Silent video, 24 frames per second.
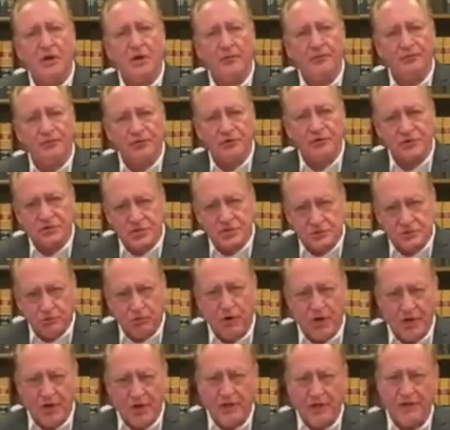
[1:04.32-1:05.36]
stop the
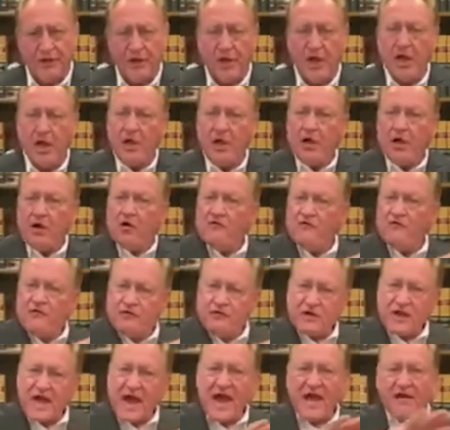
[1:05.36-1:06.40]
spread,
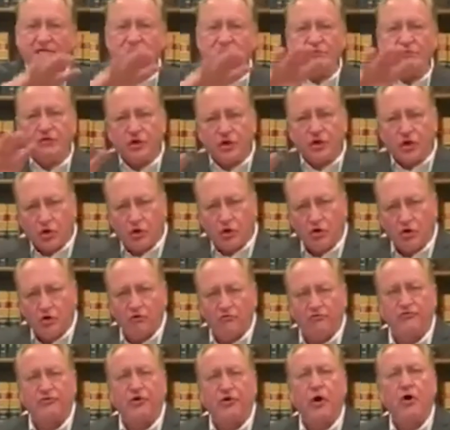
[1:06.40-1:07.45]
flatten the
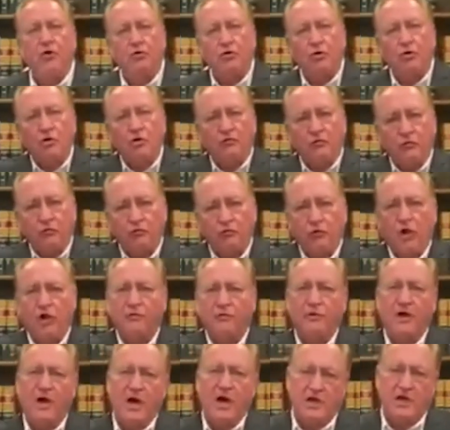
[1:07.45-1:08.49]
curve, don't
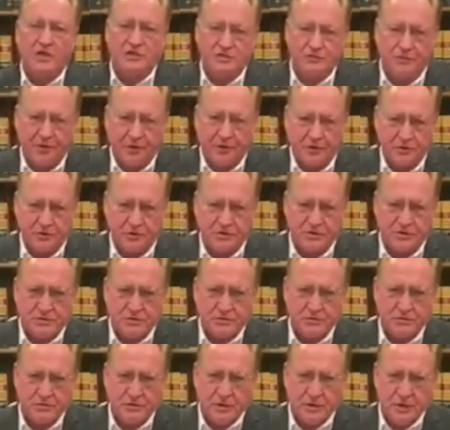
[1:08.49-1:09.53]
overwhelm the
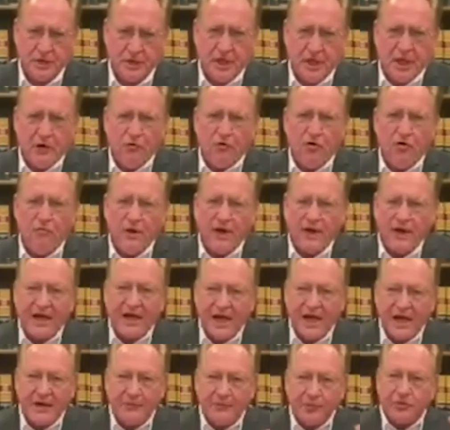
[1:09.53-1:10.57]
hospitals. Well,
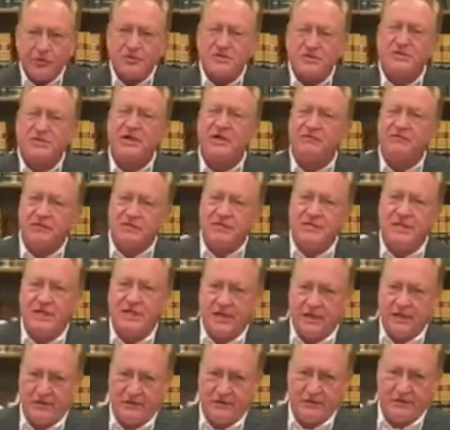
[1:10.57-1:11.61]
by April
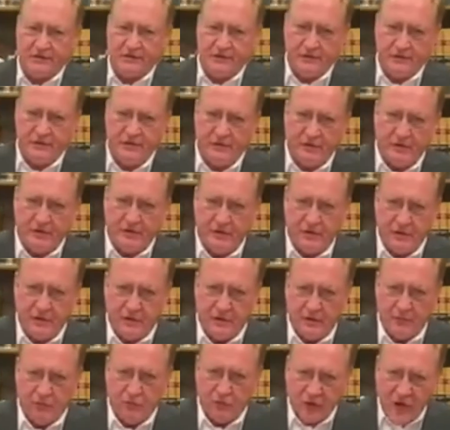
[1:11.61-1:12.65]
17th,
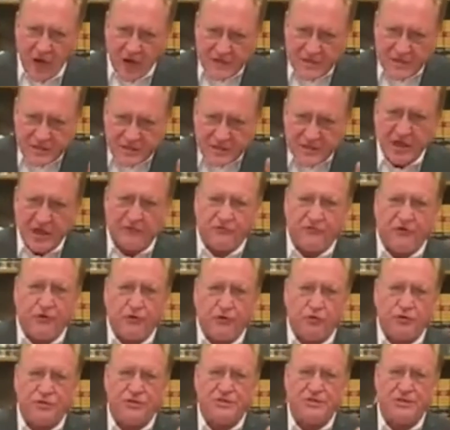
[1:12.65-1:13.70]
what I
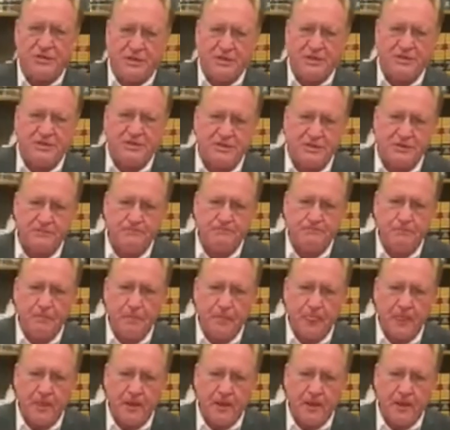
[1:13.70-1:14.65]
discovered was this.